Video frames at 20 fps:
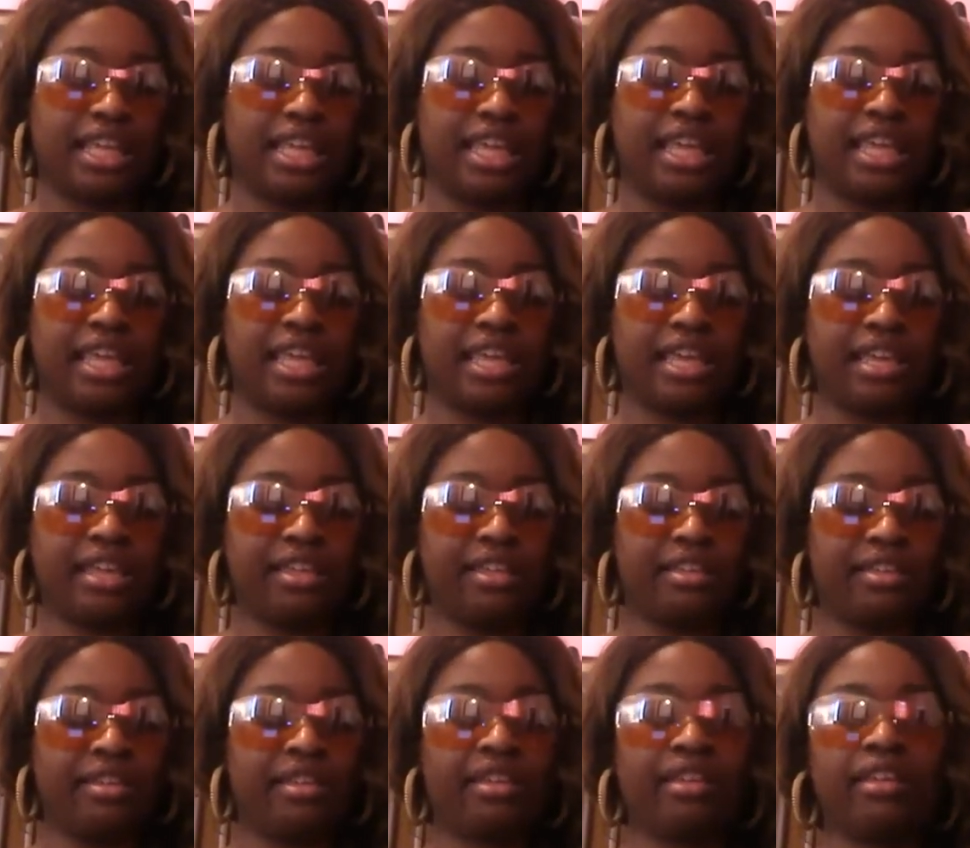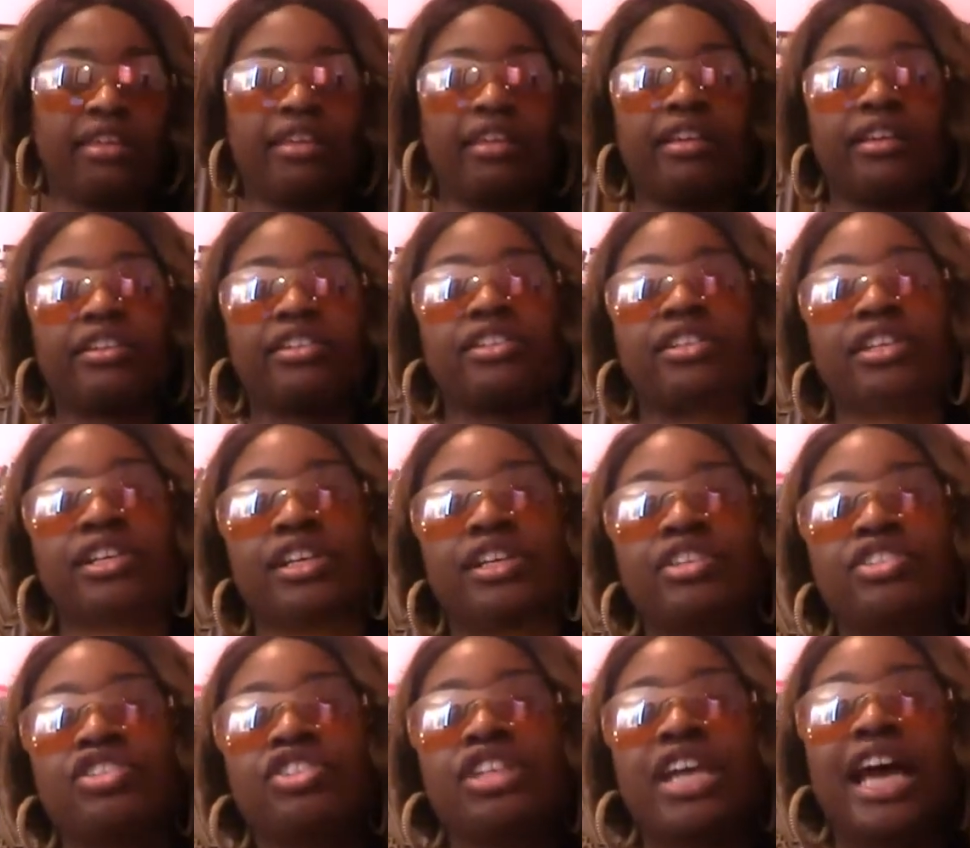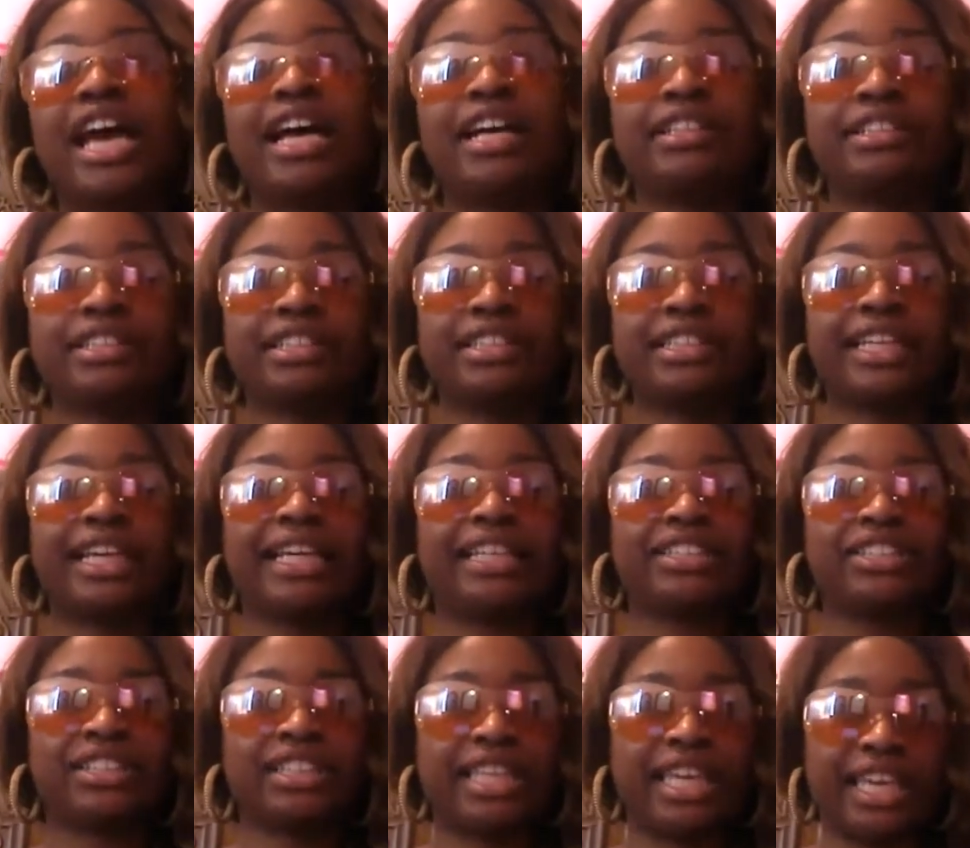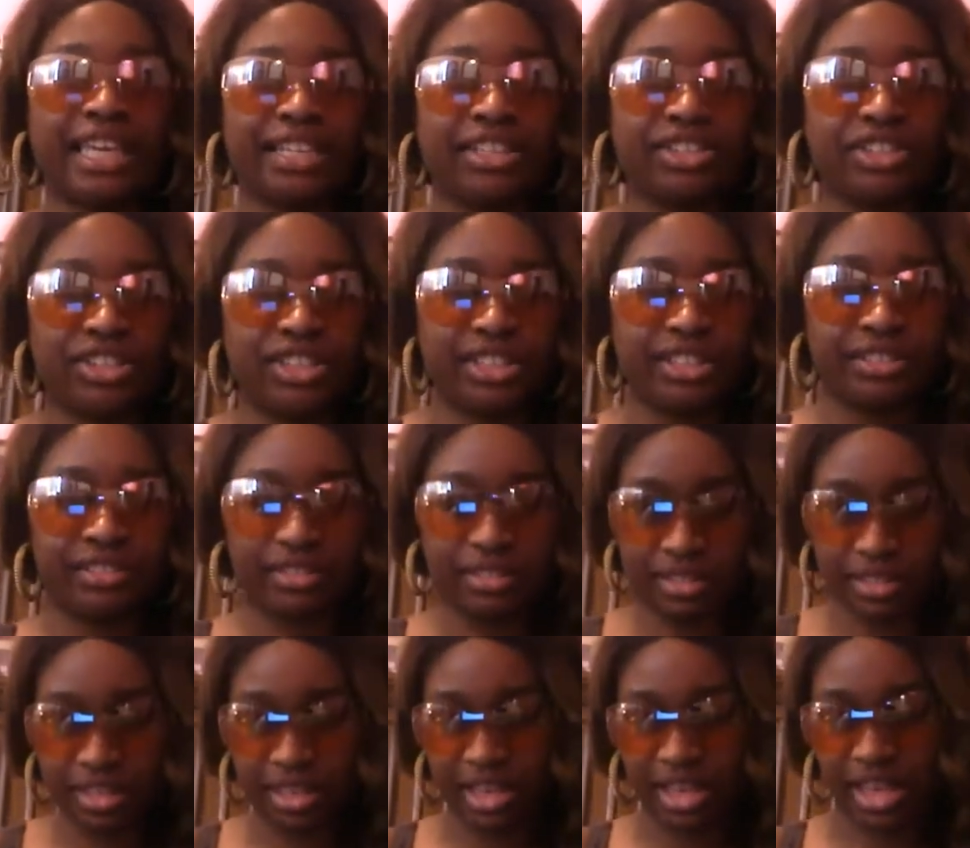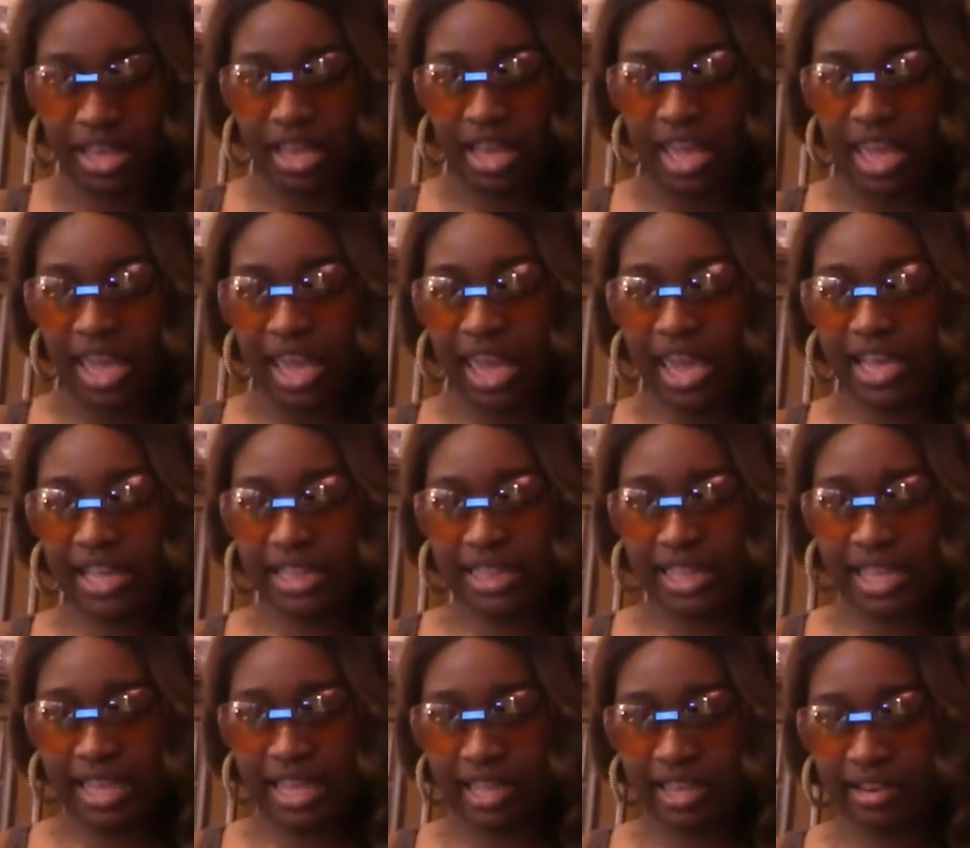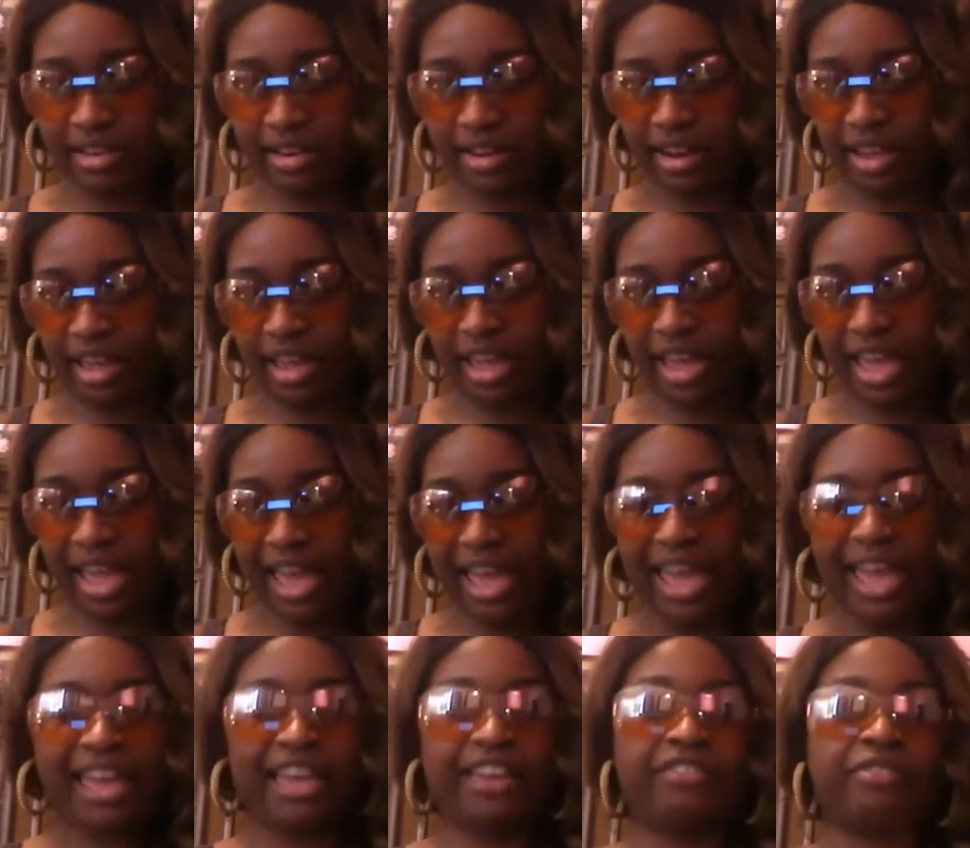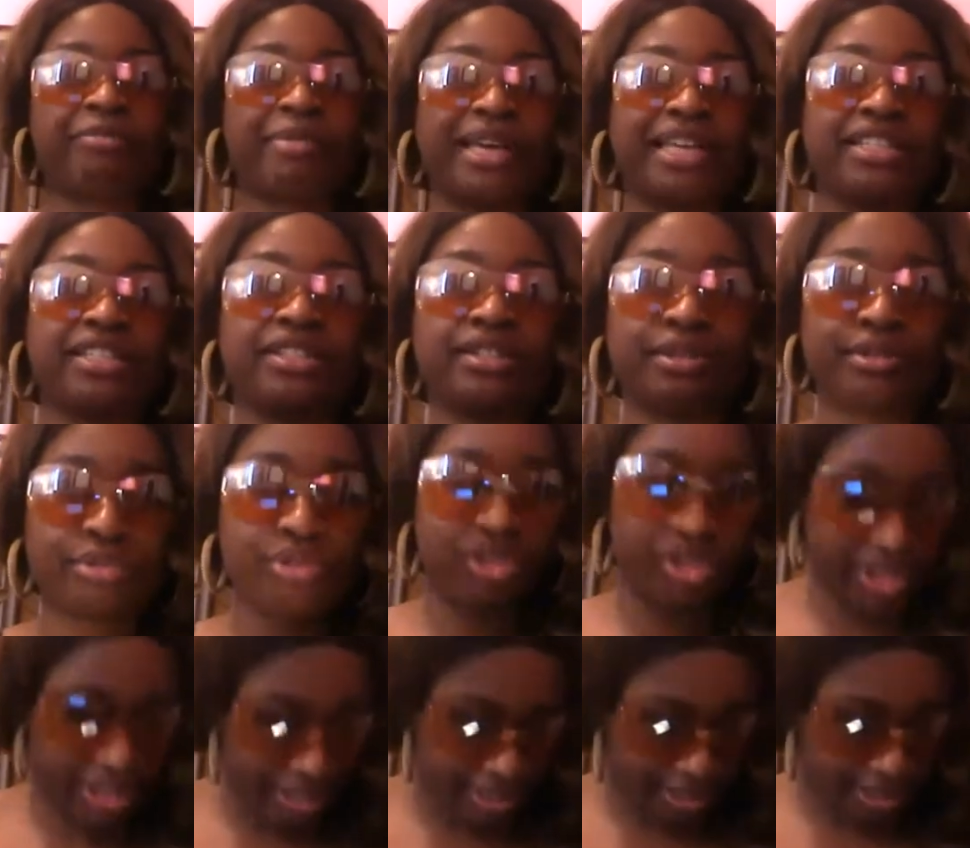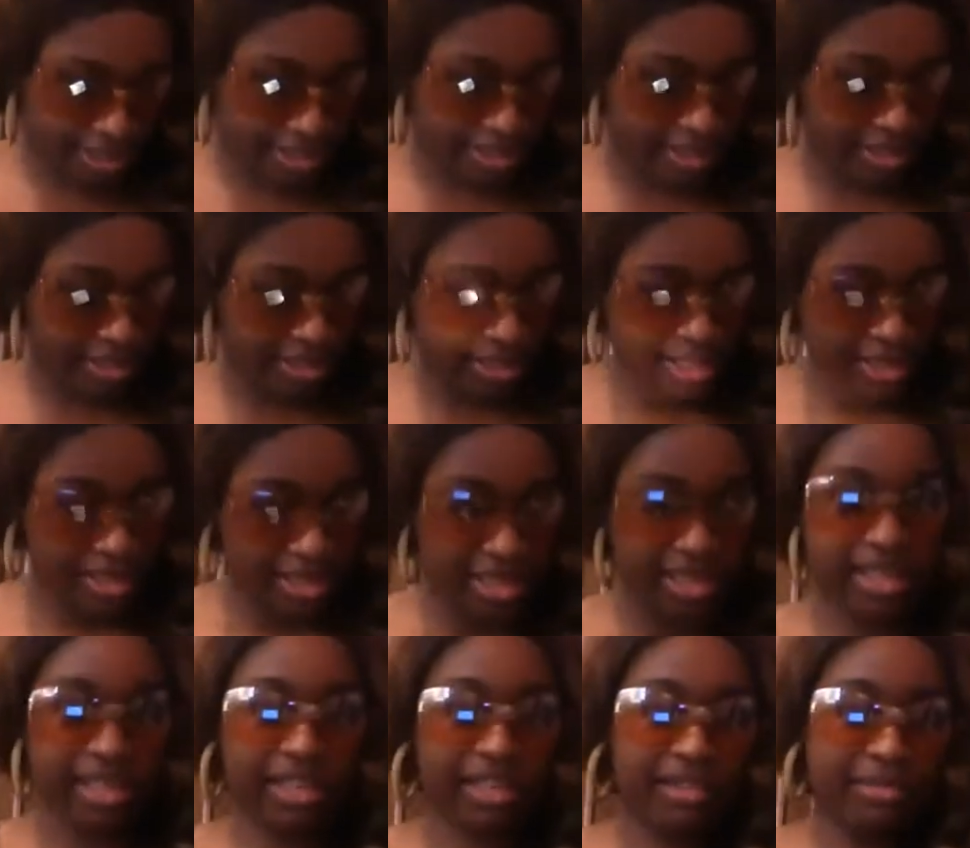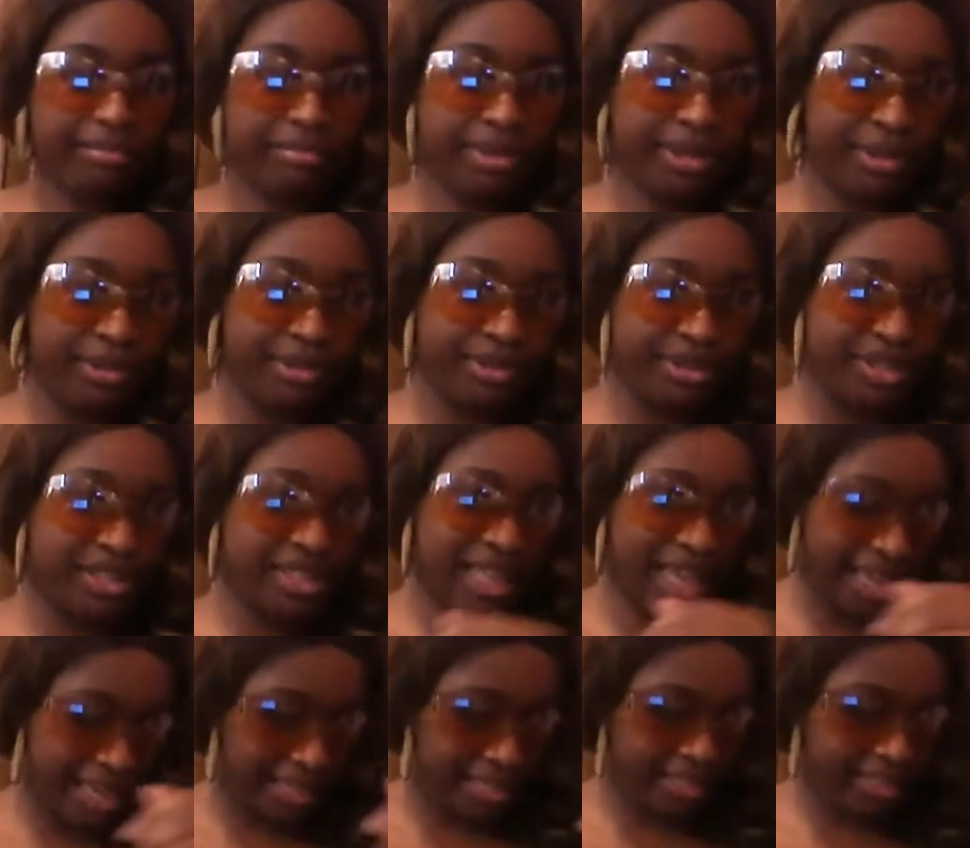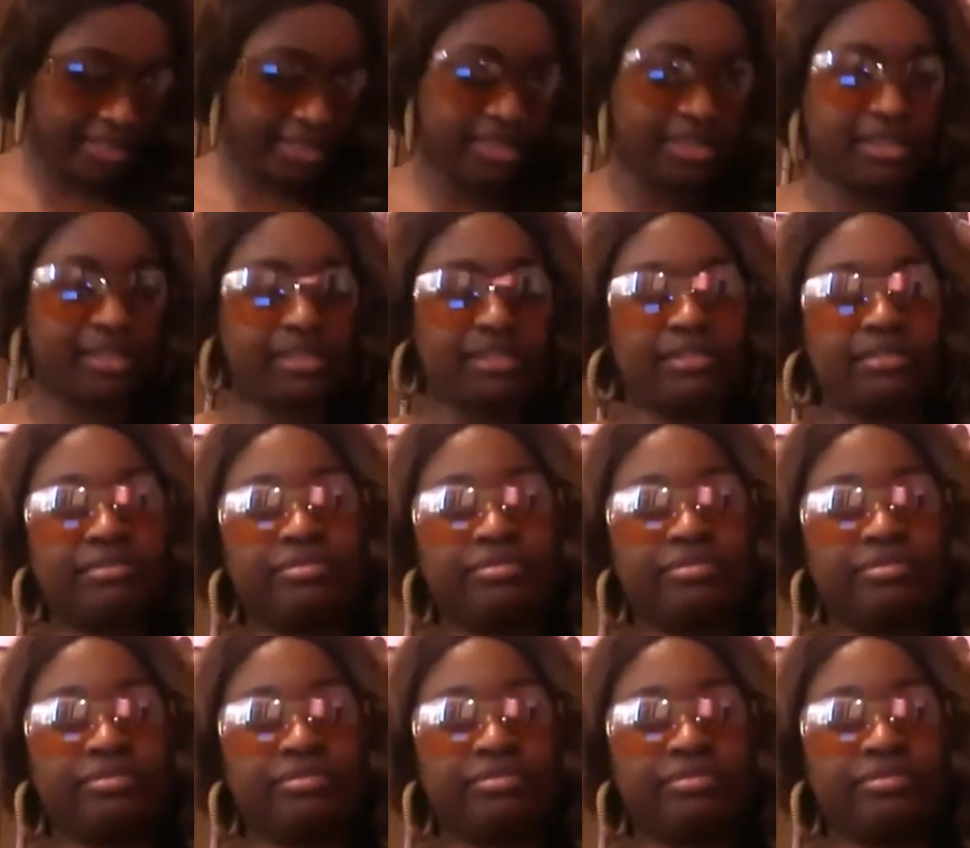in childhood education, and then I have my associate's in computer science.